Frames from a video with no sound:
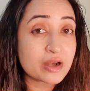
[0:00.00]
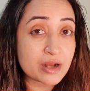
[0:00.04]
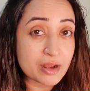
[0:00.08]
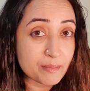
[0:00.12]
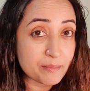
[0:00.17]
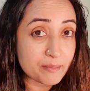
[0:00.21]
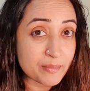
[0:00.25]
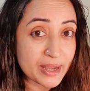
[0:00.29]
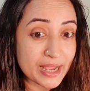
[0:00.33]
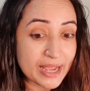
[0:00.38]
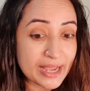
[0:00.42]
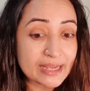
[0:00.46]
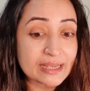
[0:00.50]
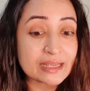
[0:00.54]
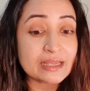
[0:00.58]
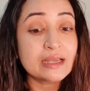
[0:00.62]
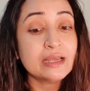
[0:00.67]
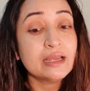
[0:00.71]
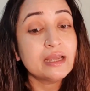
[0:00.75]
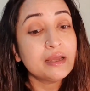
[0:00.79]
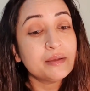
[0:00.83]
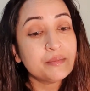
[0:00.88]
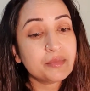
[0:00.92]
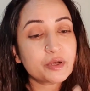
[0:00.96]
come back.
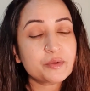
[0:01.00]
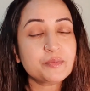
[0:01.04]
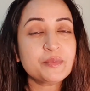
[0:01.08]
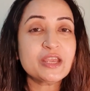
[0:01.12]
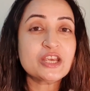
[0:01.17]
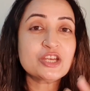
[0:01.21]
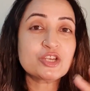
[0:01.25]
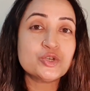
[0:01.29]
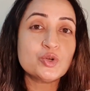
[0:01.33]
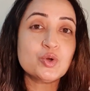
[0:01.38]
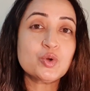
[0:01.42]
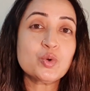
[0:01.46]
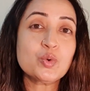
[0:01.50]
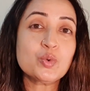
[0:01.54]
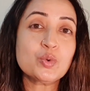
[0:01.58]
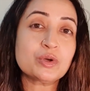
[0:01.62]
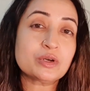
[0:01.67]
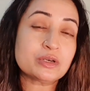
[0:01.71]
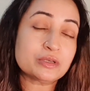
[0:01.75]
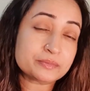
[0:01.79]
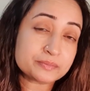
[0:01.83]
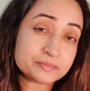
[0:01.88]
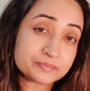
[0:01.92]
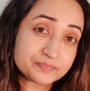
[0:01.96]
But make sure
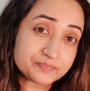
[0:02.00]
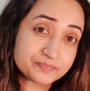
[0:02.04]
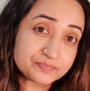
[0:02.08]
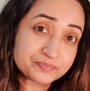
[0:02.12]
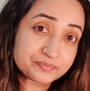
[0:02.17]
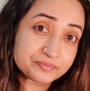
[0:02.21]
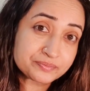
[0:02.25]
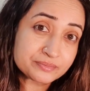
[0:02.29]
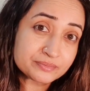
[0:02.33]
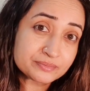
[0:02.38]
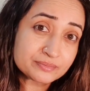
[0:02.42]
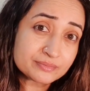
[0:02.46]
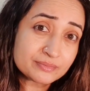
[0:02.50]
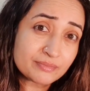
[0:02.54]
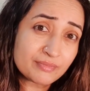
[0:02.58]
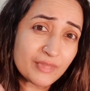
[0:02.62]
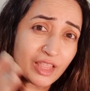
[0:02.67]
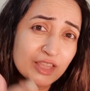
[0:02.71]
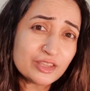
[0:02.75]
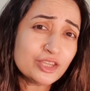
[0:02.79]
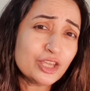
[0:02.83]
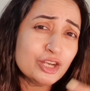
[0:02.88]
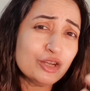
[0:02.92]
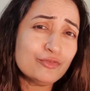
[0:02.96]

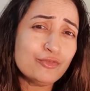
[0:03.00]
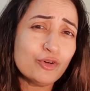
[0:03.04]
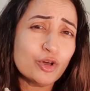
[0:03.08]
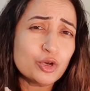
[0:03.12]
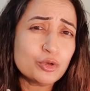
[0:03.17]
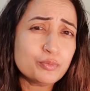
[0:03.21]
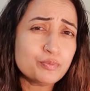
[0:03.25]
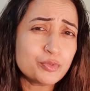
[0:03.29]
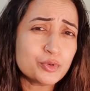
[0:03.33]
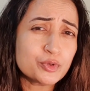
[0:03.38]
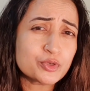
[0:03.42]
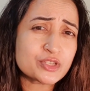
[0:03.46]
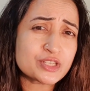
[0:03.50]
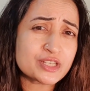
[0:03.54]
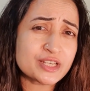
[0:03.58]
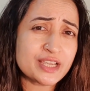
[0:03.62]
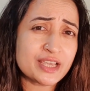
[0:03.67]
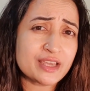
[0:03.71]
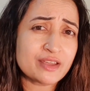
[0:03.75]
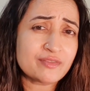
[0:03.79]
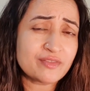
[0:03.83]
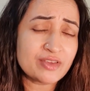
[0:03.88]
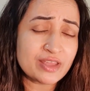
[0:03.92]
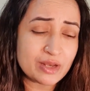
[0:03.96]
that you follow
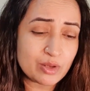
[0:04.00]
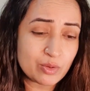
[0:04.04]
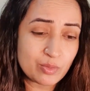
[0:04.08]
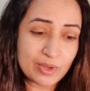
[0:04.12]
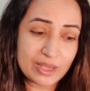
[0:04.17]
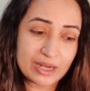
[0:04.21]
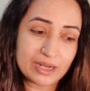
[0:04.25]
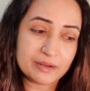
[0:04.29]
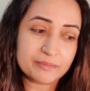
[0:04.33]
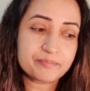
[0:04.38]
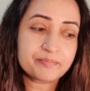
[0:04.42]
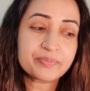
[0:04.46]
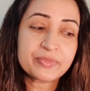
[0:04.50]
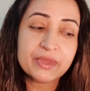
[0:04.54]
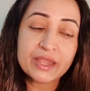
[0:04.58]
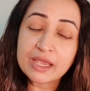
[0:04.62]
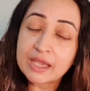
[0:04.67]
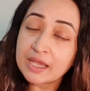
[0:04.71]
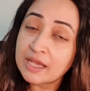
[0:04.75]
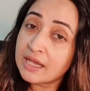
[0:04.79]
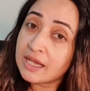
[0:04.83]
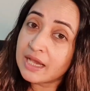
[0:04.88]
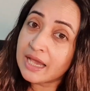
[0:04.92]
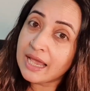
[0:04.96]
post-care very well.
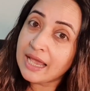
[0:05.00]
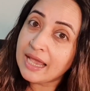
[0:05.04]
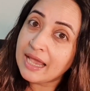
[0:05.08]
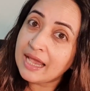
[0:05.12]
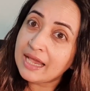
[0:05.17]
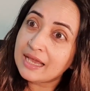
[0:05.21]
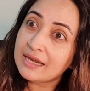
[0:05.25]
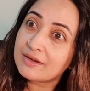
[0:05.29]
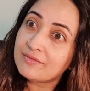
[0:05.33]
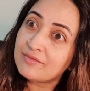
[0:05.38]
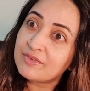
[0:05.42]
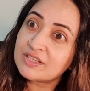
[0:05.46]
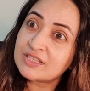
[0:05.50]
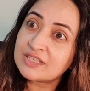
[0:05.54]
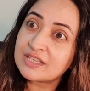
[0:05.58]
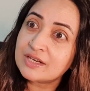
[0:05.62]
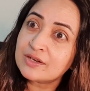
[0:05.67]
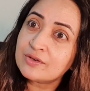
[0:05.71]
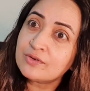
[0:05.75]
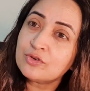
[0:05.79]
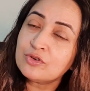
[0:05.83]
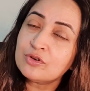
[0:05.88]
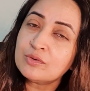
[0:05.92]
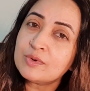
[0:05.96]
And with
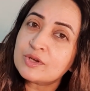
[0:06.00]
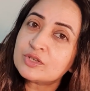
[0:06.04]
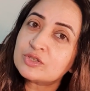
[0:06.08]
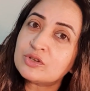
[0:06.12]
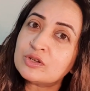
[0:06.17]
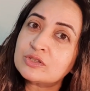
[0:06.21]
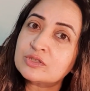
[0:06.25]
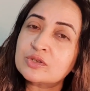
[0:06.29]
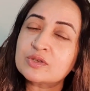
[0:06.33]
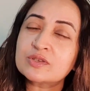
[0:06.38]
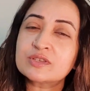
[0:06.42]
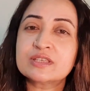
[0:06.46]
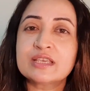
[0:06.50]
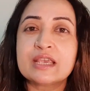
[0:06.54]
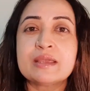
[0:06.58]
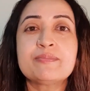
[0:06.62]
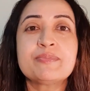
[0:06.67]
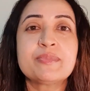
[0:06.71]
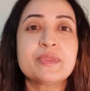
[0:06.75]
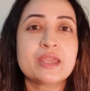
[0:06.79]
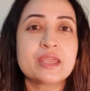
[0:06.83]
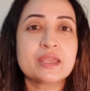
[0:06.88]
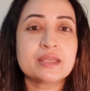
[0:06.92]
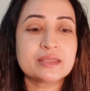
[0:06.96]
Syringoma is also same
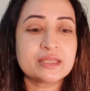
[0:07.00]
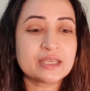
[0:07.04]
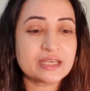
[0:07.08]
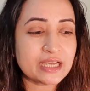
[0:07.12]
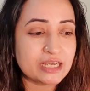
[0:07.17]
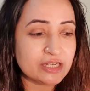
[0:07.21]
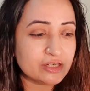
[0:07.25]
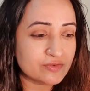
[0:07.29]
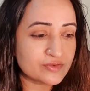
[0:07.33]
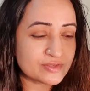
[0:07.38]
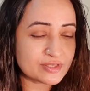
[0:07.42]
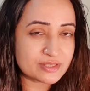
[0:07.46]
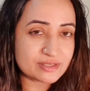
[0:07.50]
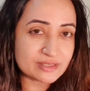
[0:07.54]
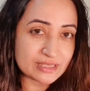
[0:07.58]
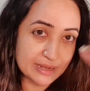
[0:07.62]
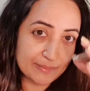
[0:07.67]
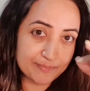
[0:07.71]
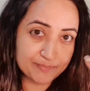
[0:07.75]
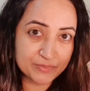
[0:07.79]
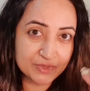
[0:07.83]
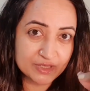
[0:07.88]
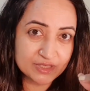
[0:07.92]
thing. They kind of zap